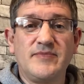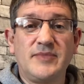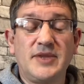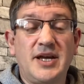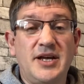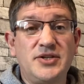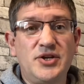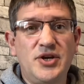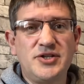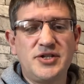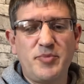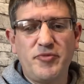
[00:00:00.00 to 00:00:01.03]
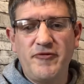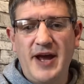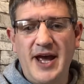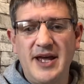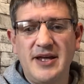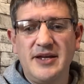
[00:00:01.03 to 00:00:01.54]
And here's the
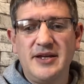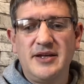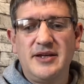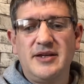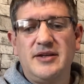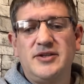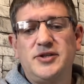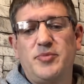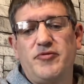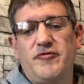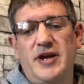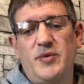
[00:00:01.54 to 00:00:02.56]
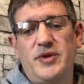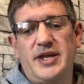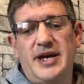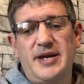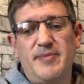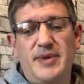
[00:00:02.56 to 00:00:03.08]
prayer to pray with that
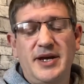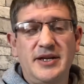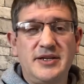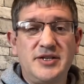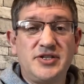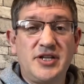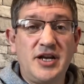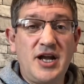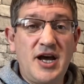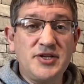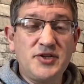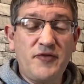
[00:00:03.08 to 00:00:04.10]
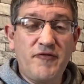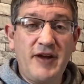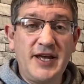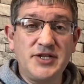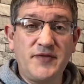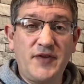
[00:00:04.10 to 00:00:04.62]
in mind. It's the last
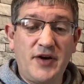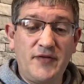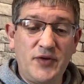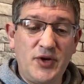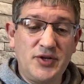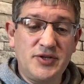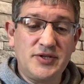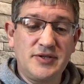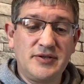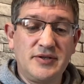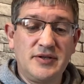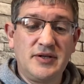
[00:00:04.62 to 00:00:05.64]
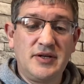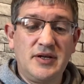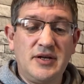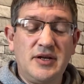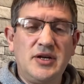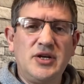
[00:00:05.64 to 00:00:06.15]
phrase of our verse.
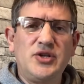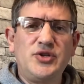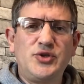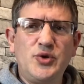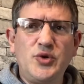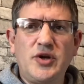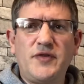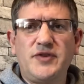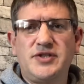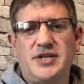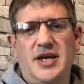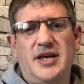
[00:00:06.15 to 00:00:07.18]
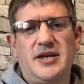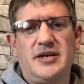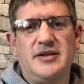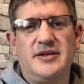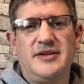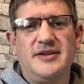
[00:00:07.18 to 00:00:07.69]
Do not forsake
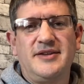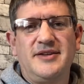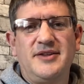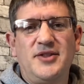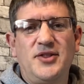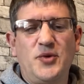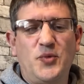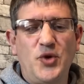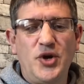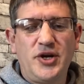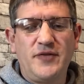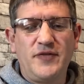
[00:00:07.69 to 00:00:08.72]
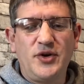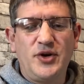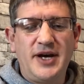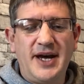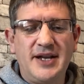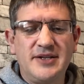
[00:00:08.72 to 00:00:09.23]
the work of your
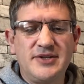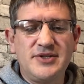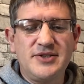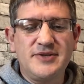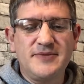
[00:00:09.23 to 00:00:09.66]
hands.